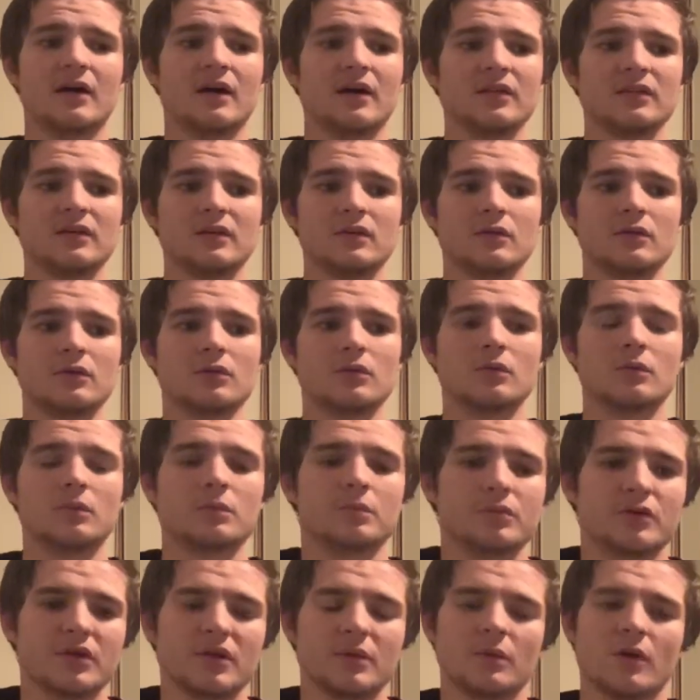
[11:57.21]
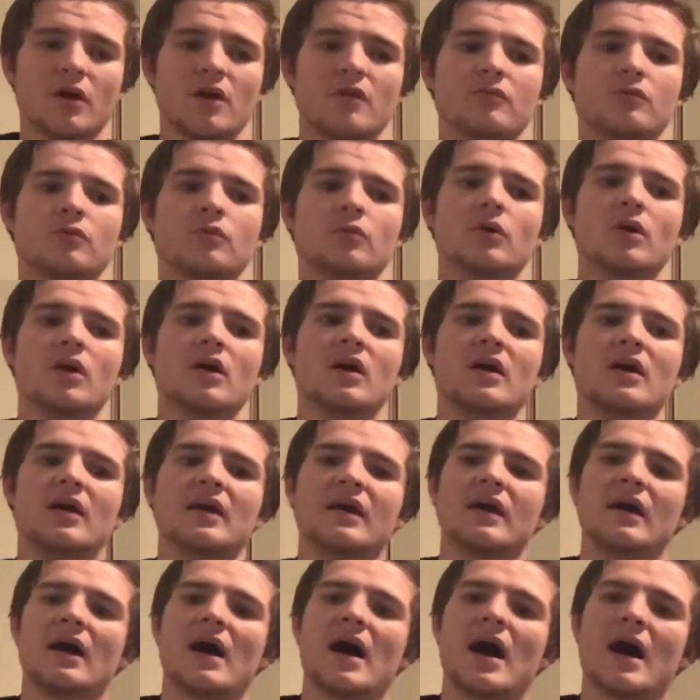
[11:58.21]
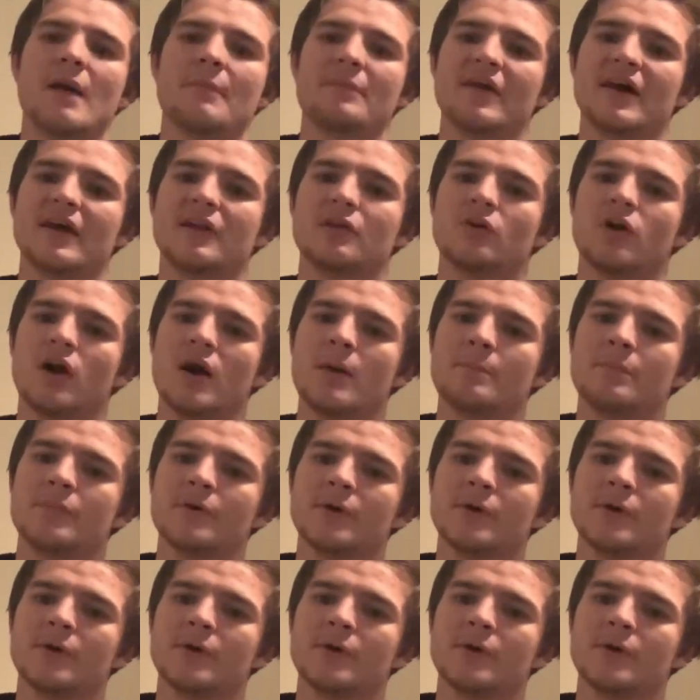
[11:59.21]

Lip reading: I think we were pretty woeful that night.